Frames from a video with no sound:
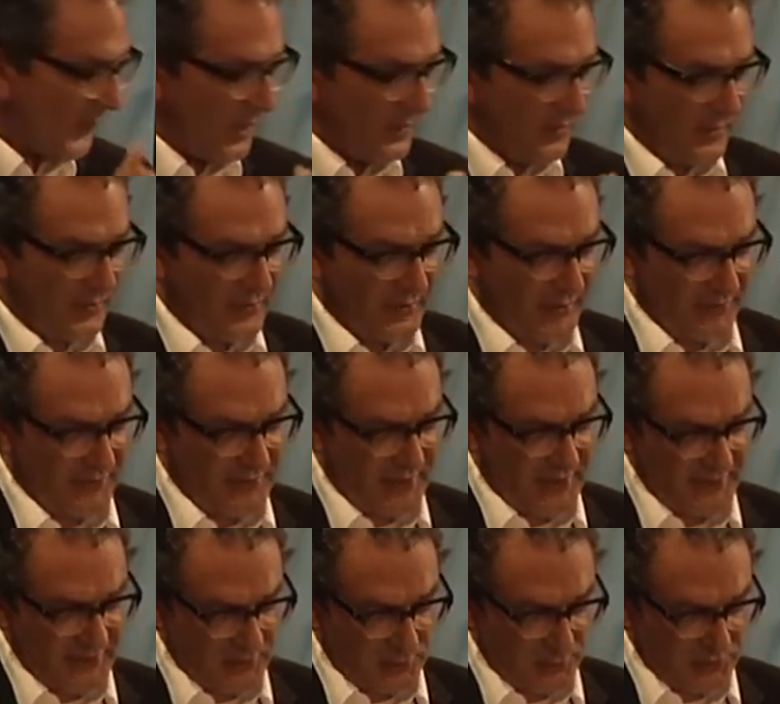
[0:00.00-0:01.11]

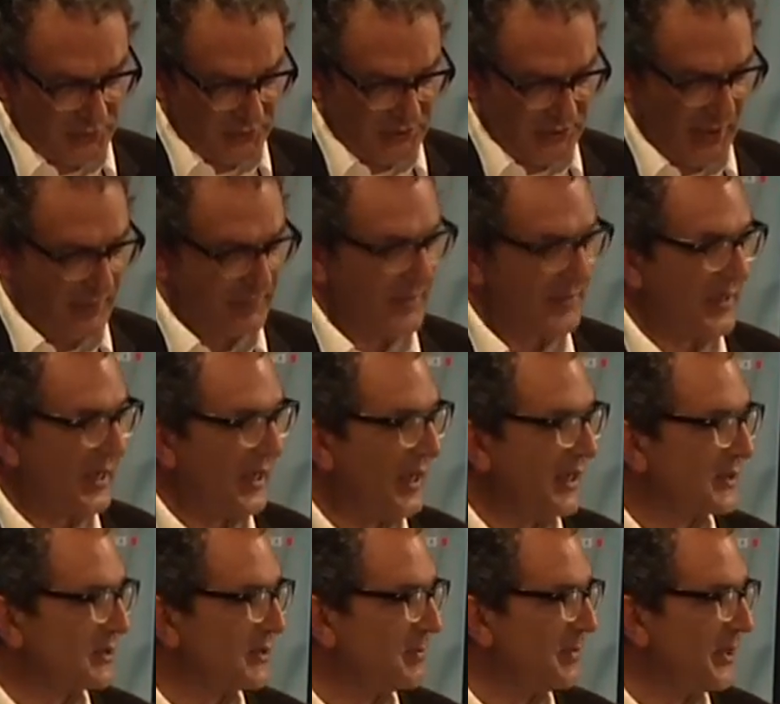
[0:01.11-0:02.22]
That this was a time that there
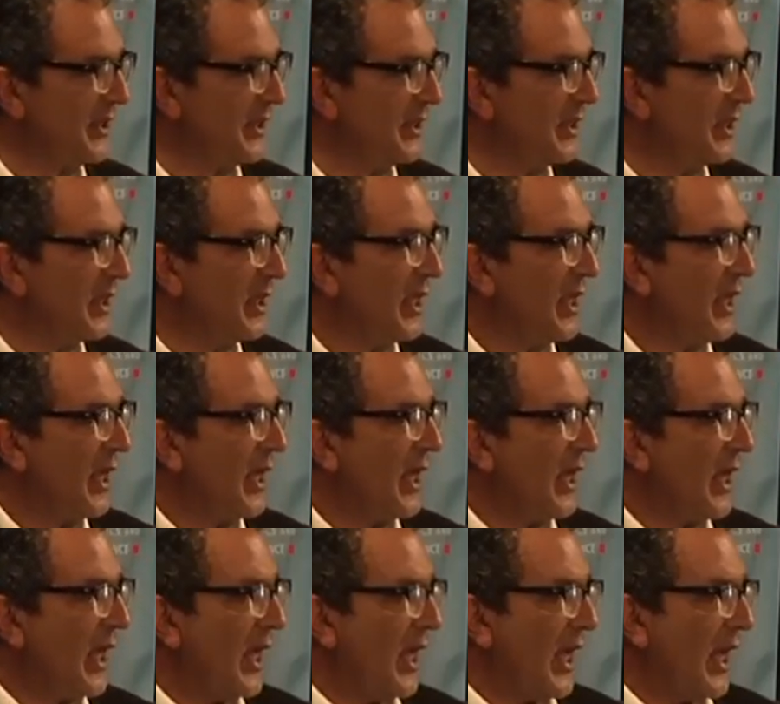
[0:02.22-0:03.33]
had to be.
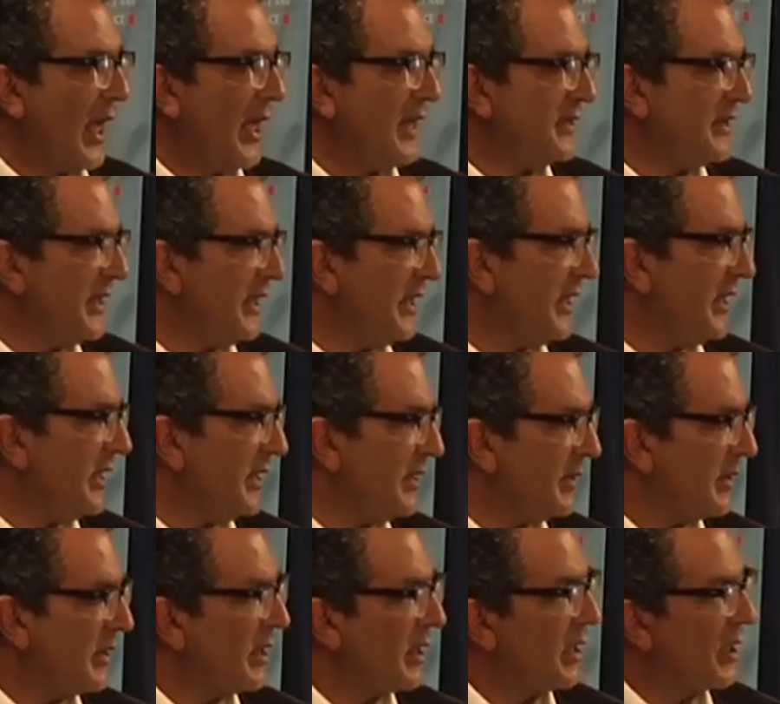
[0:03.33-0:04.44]
And here,
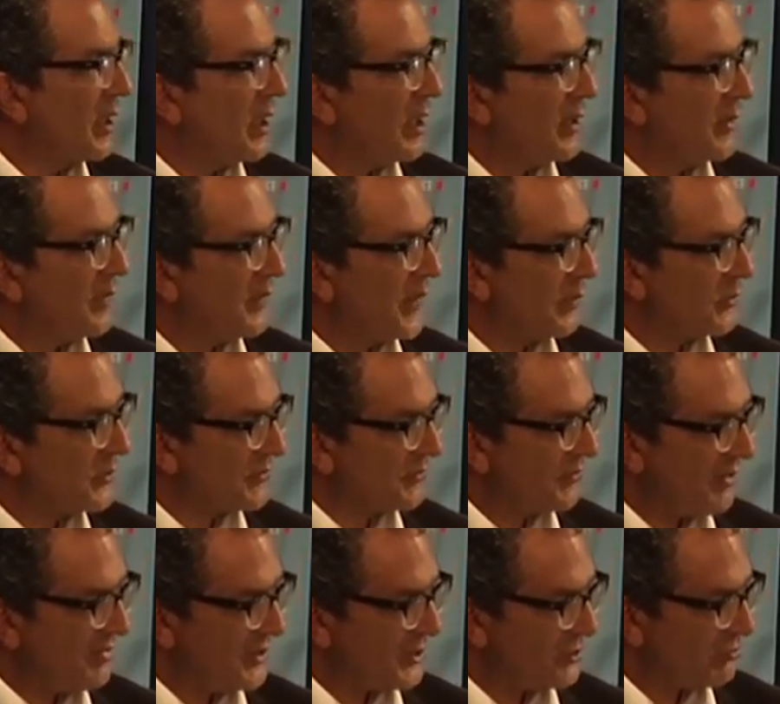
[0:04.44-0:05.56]
there was a
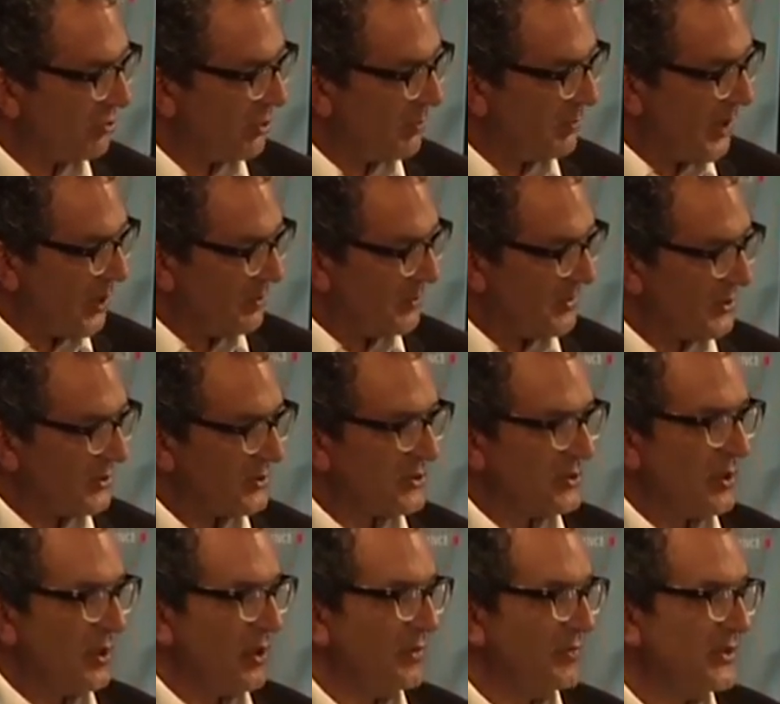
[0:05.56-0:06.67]
very strong moment,
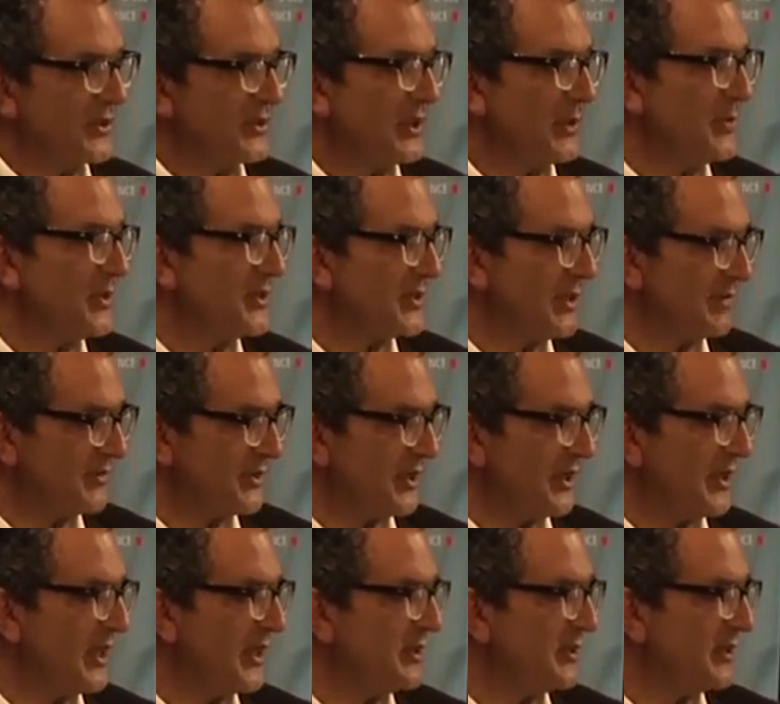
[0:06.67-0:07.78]
obviously, with
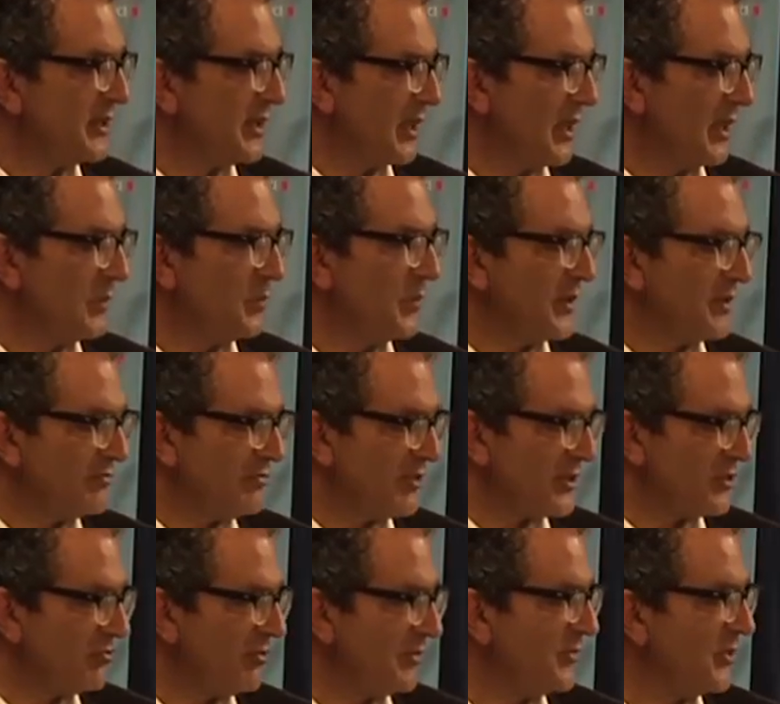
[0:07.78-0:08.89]
1789, with the
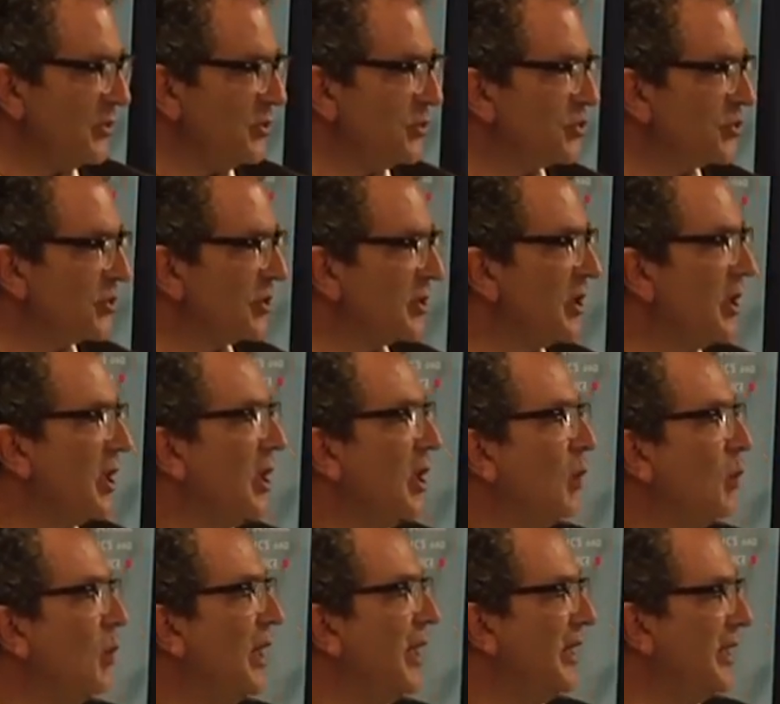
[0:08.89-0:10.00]
French Revolution,
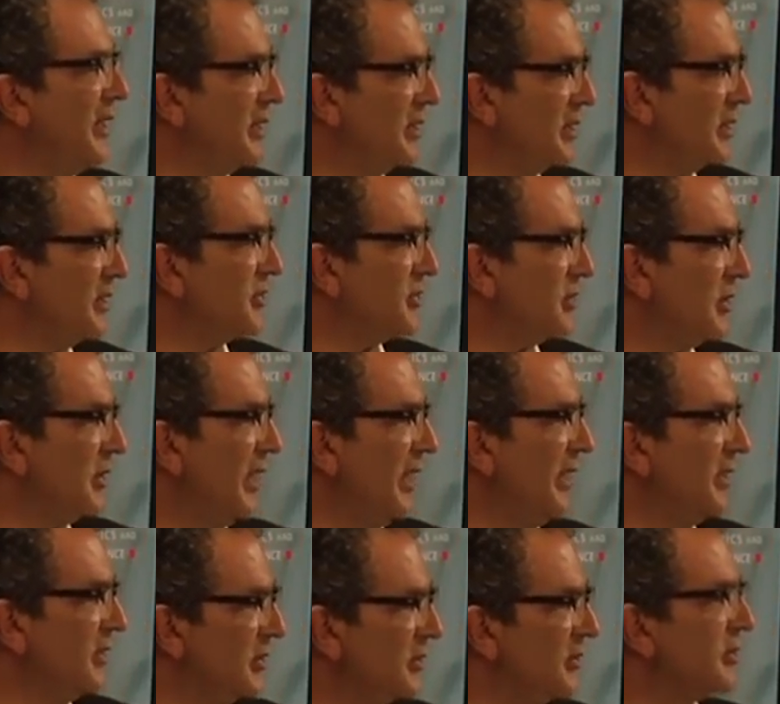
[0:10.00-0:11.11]
where
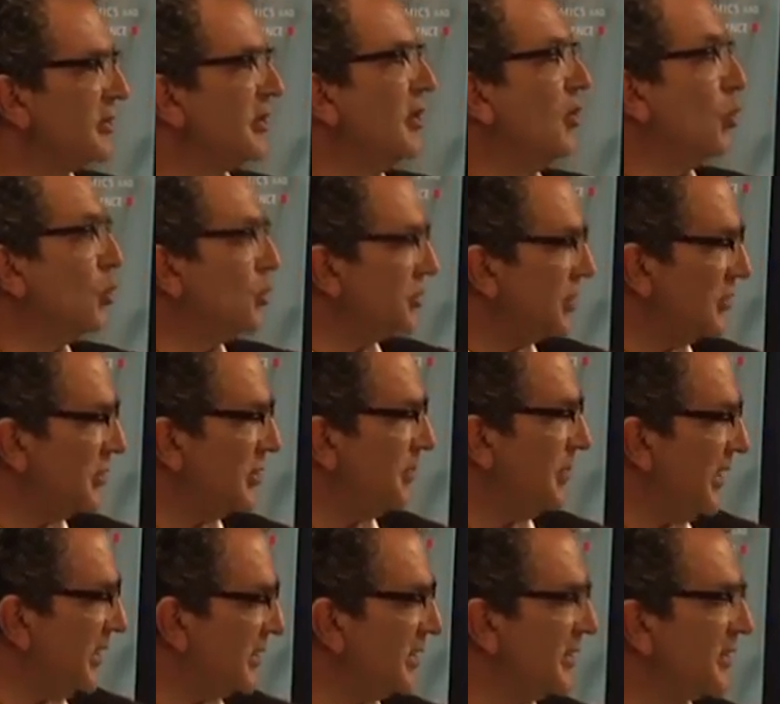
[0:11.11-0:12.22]
England also
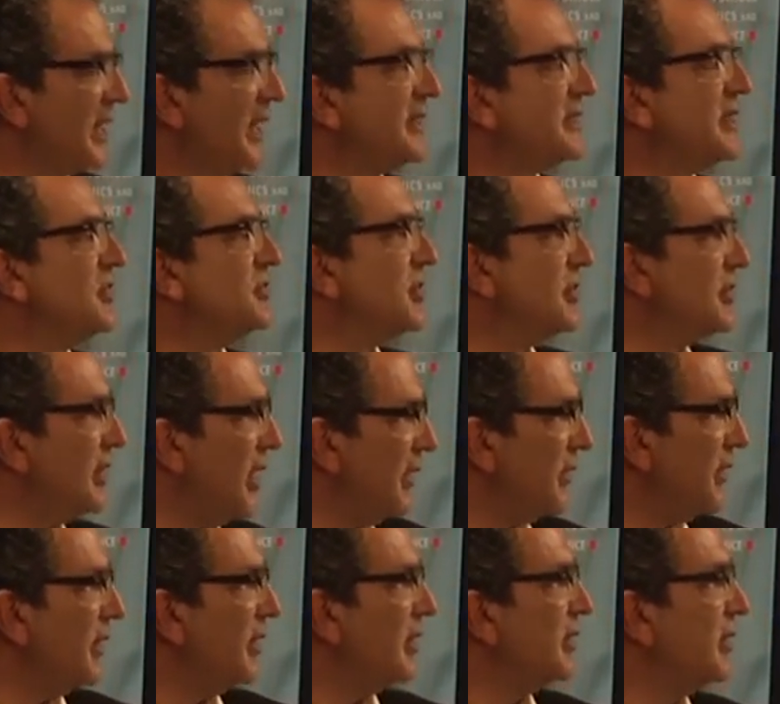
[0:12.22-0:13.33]
depicted that as
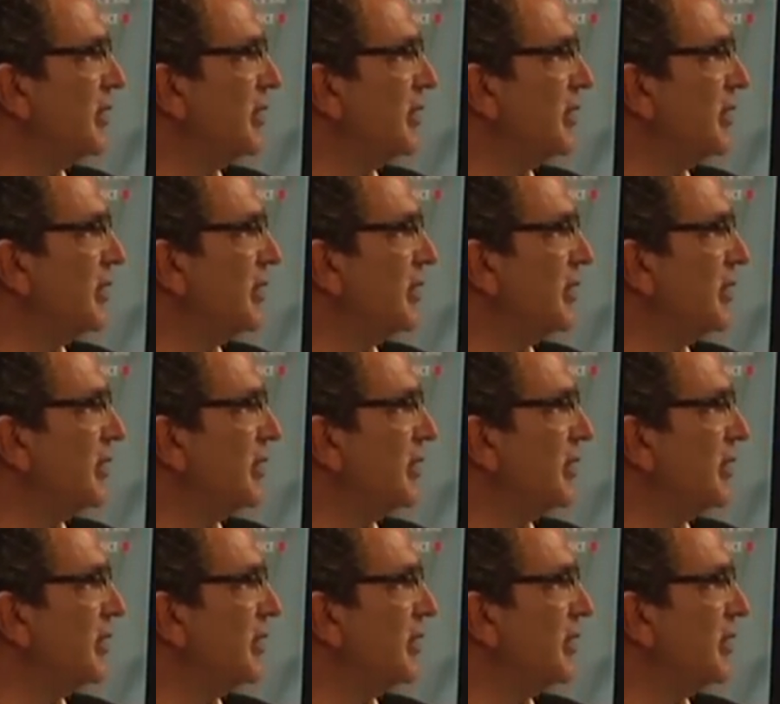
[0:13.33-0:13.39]
another